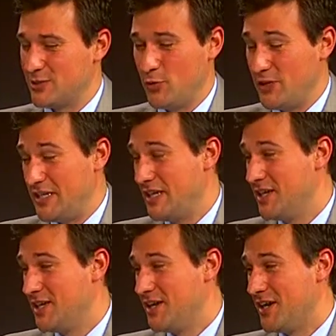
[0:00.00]
So we did
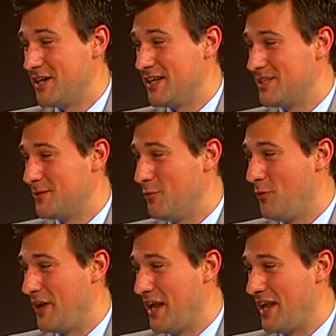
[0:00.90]
get to the
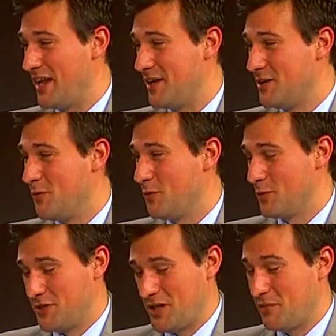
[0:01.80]
point, Anna, where we
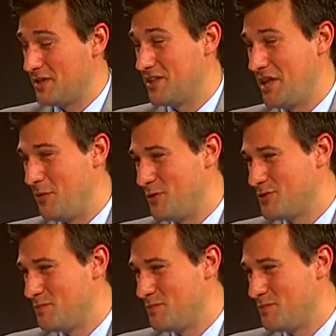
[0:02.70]
were talking about the labels